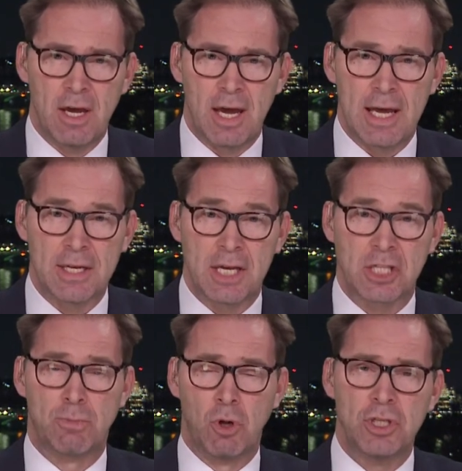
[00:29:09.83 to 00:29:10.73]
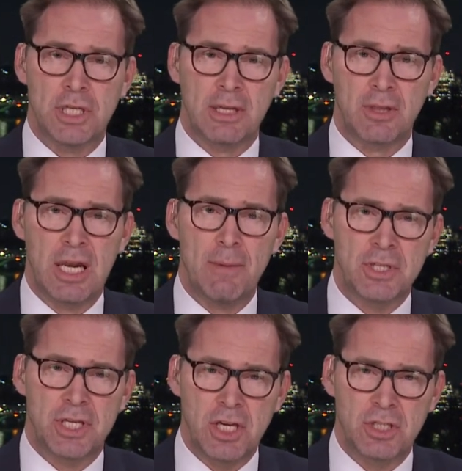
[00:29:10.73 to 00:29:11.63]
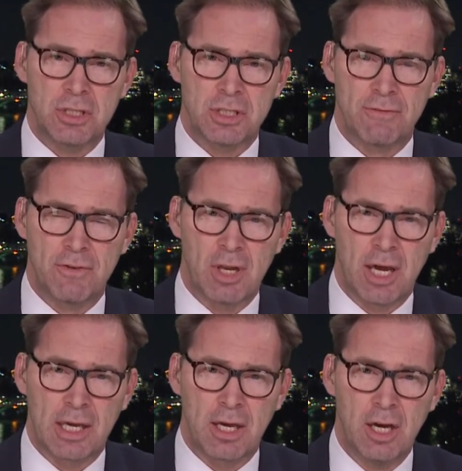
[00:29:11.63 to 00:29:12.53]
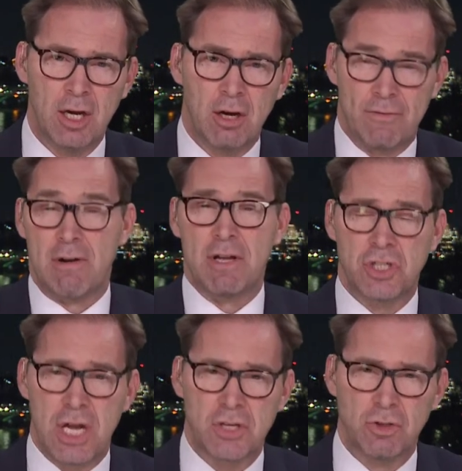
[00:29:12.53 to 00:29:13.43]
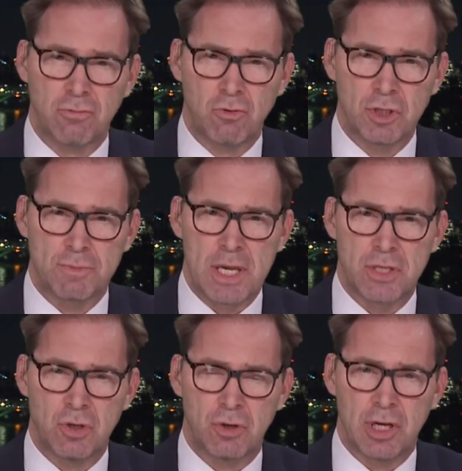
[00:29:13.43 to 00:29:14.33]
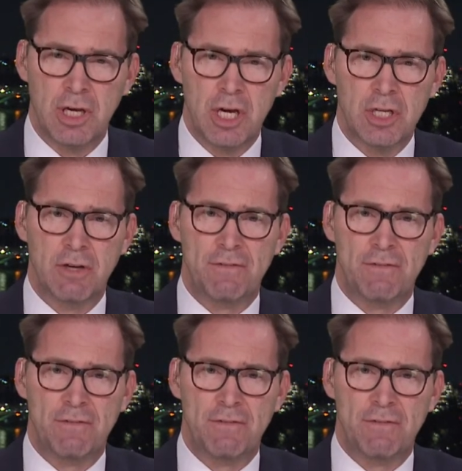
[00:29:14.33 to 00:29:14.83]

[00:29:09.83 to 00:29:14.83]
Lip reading: and exploiting the limitations, if you like, of our international rules-based order to